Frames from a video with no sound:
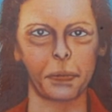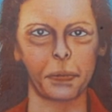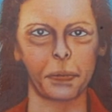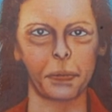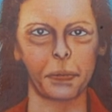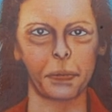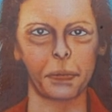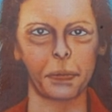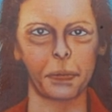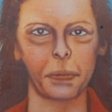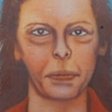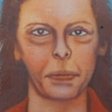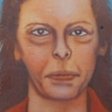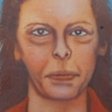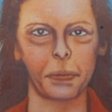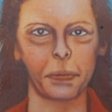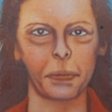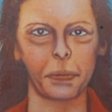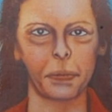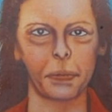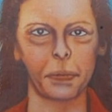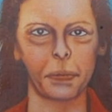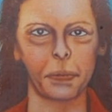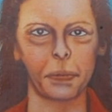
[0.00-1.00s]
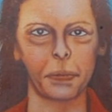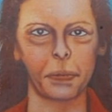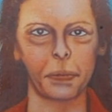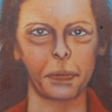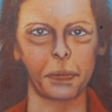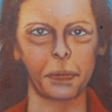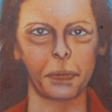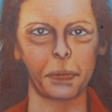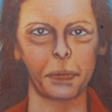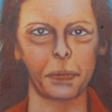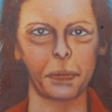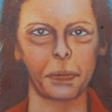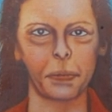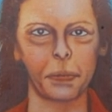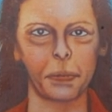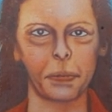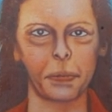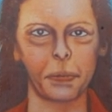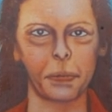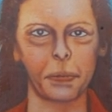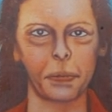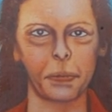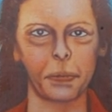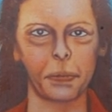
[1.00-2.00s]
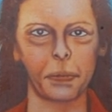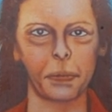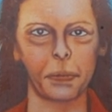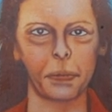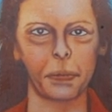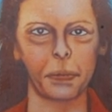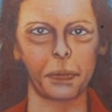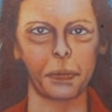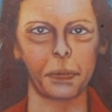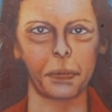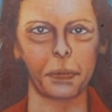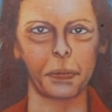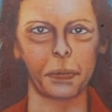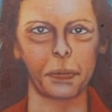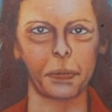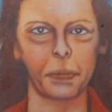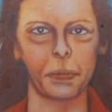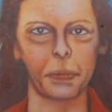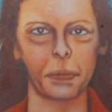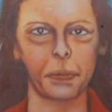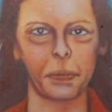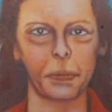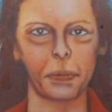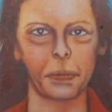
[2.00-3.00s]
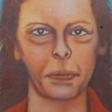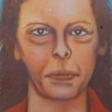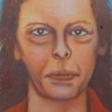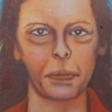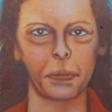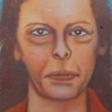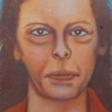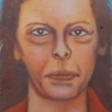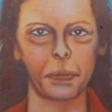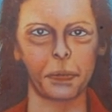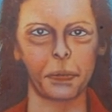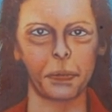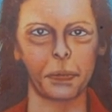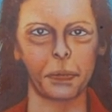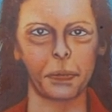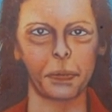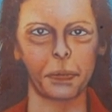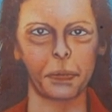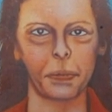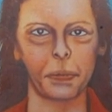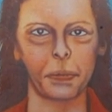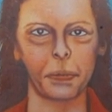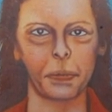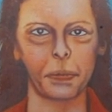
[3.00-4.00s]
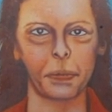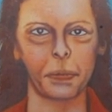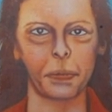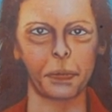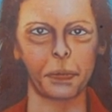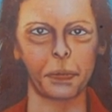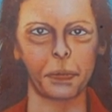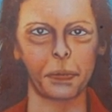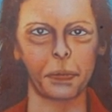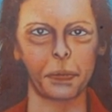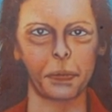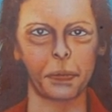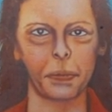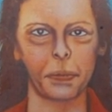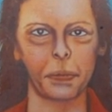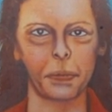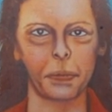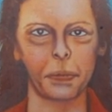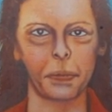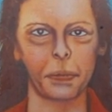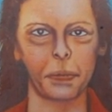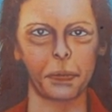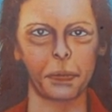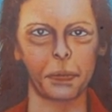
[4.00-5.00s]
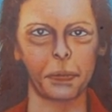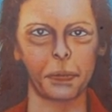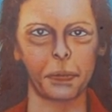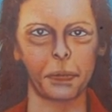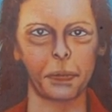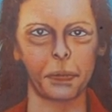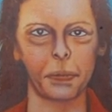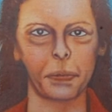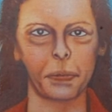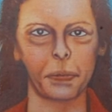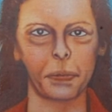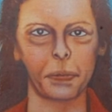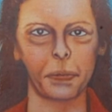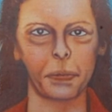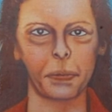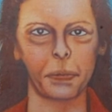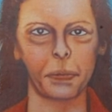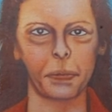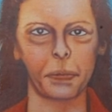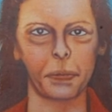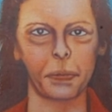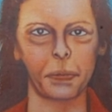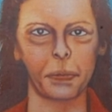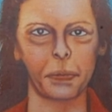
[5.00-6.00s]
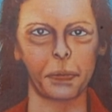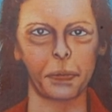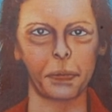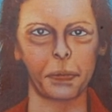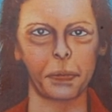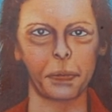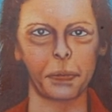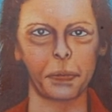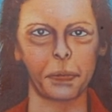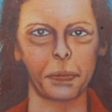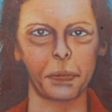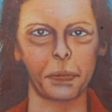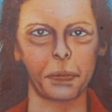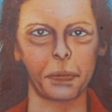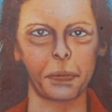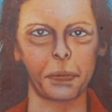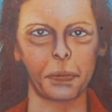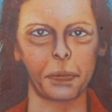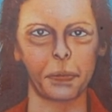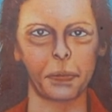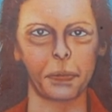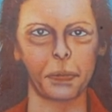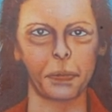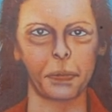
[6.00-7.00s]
No words are spoken by the person on screen.